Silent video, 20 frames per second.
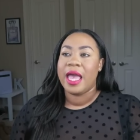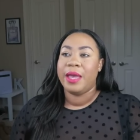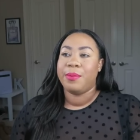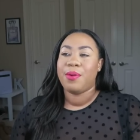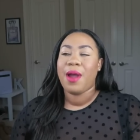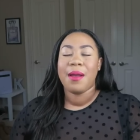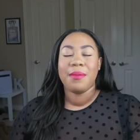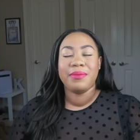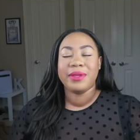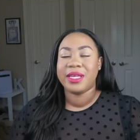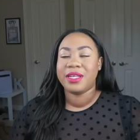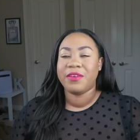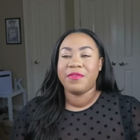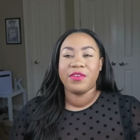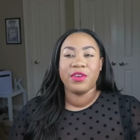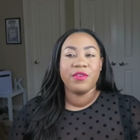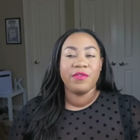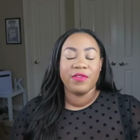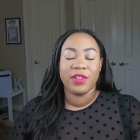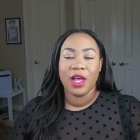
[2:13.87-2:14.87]
probably in a
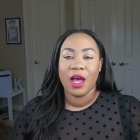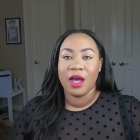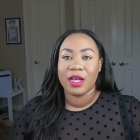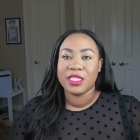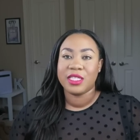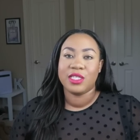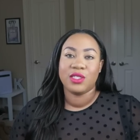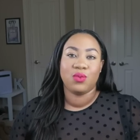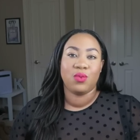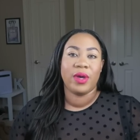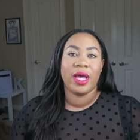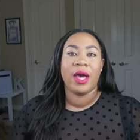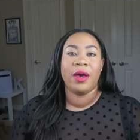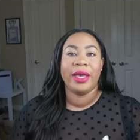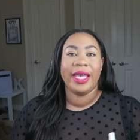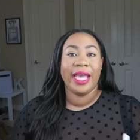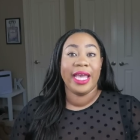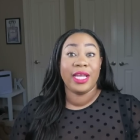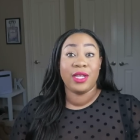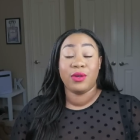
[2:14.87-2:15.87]
few vlogs as well,
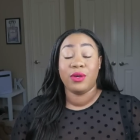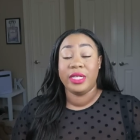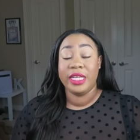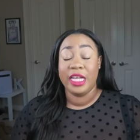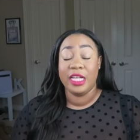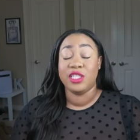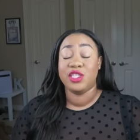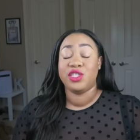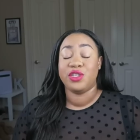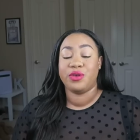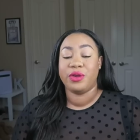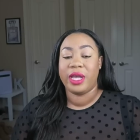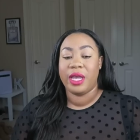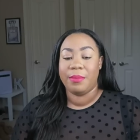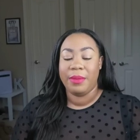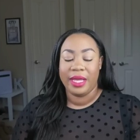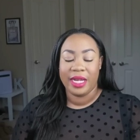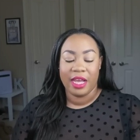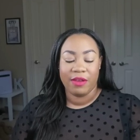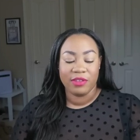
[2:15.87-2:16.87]
and on
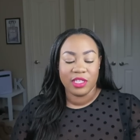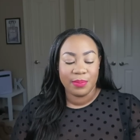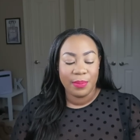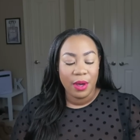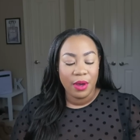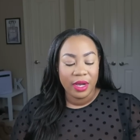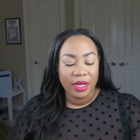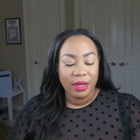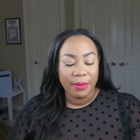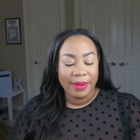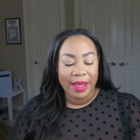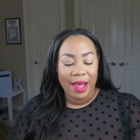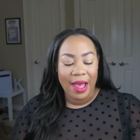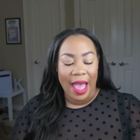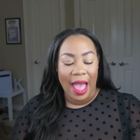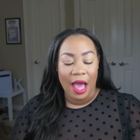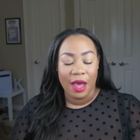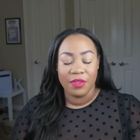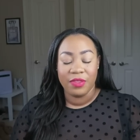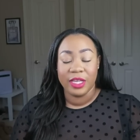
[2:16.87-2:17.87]
Instagram. And I've spoken about
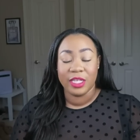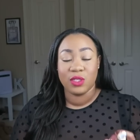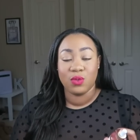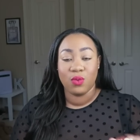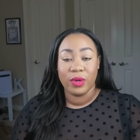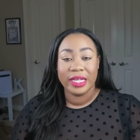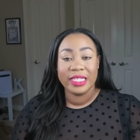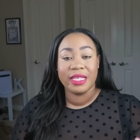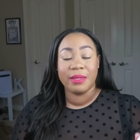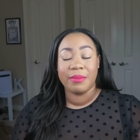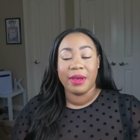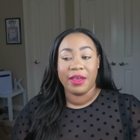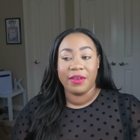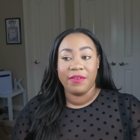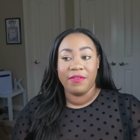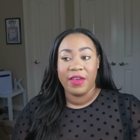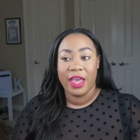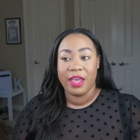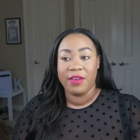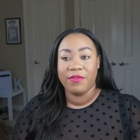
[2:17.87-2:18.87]
how this wasn't my
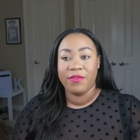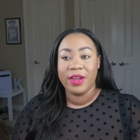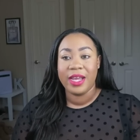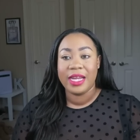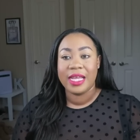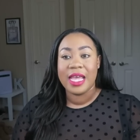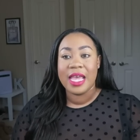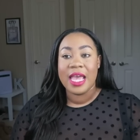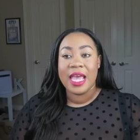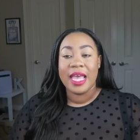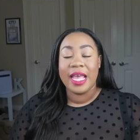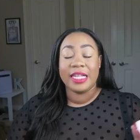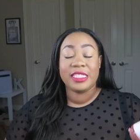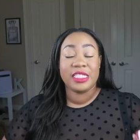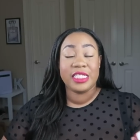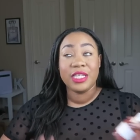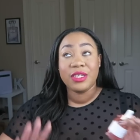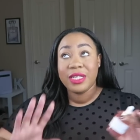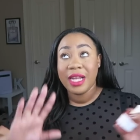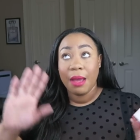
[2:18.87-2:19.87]
favorite. It's
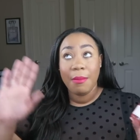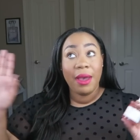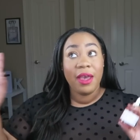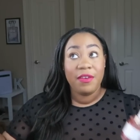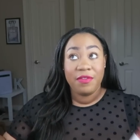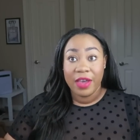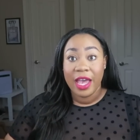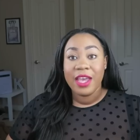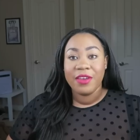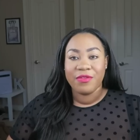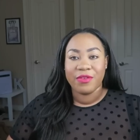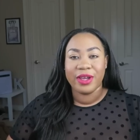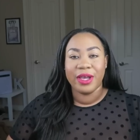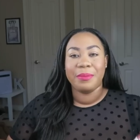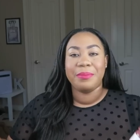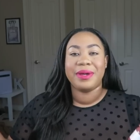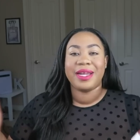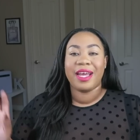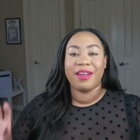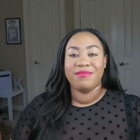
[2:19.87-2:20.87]
still not my
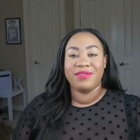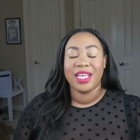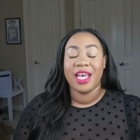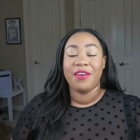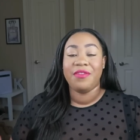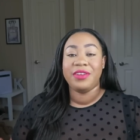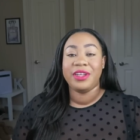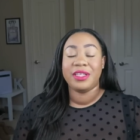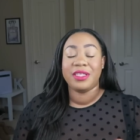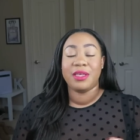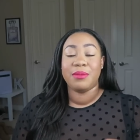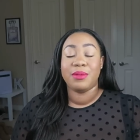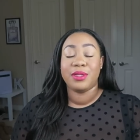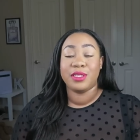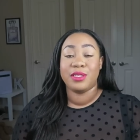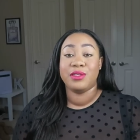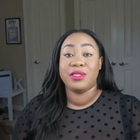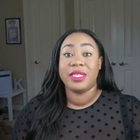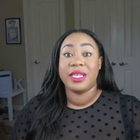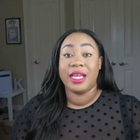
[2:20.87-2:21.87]
favorite, but I've definitely
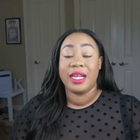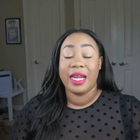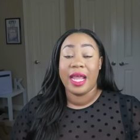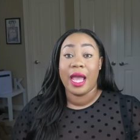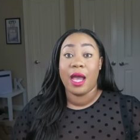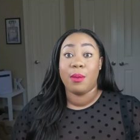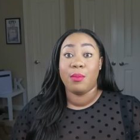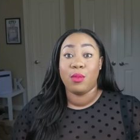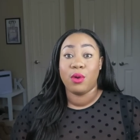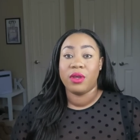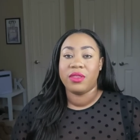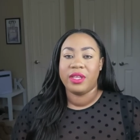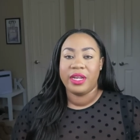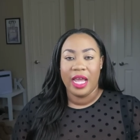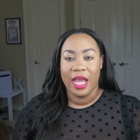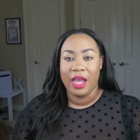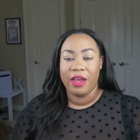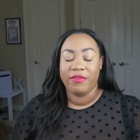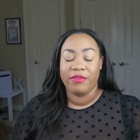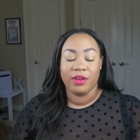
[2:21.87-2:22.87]
been using it now more
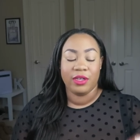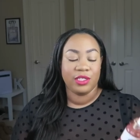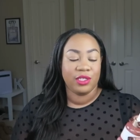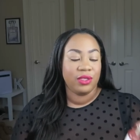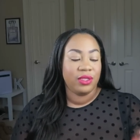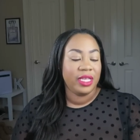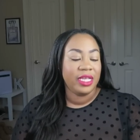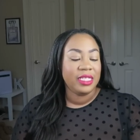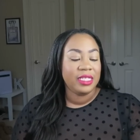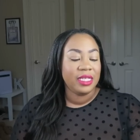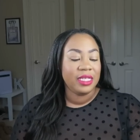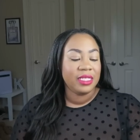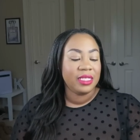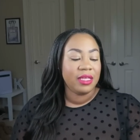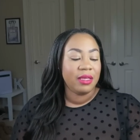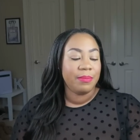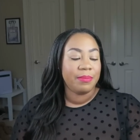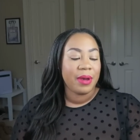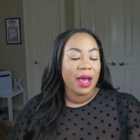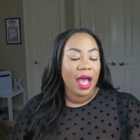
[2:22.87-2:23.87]
than ever. So this is
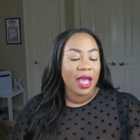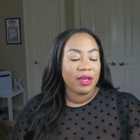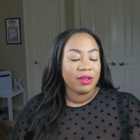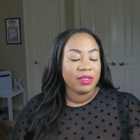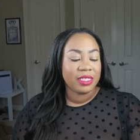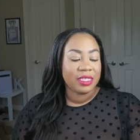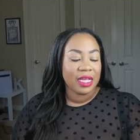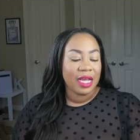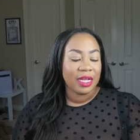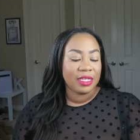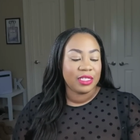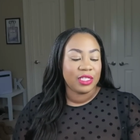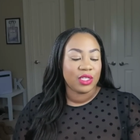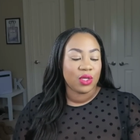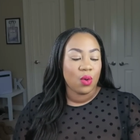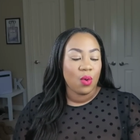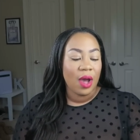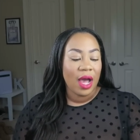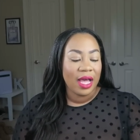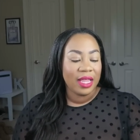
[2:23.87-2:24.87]
the Biossance
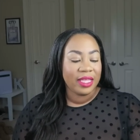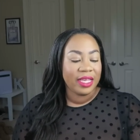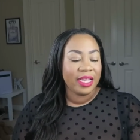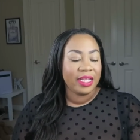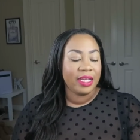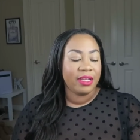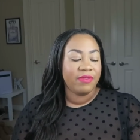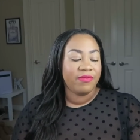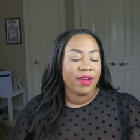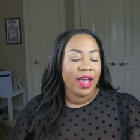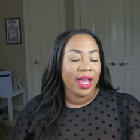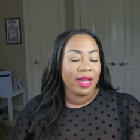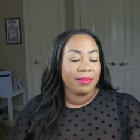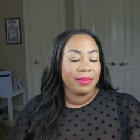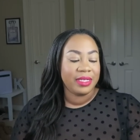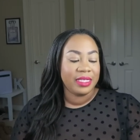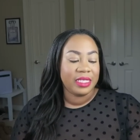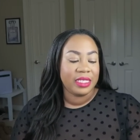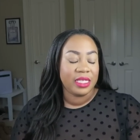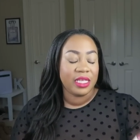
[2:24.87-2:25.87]
Squalene and
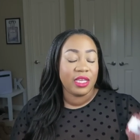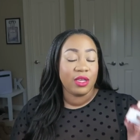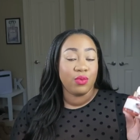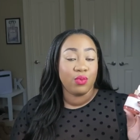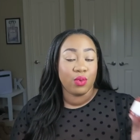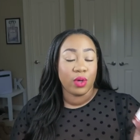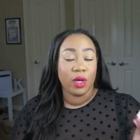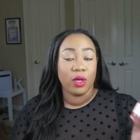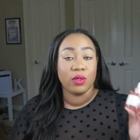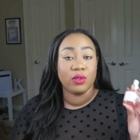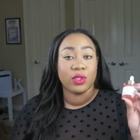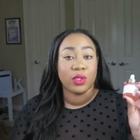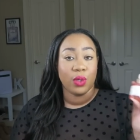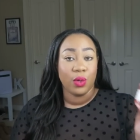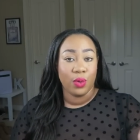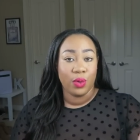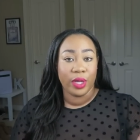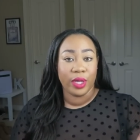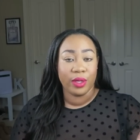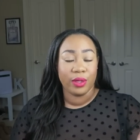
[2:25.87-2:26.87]
Vitamin C Rose
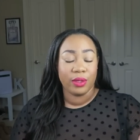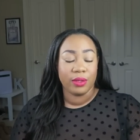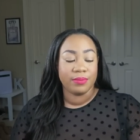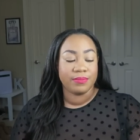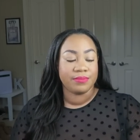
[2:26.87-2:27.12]
Oil.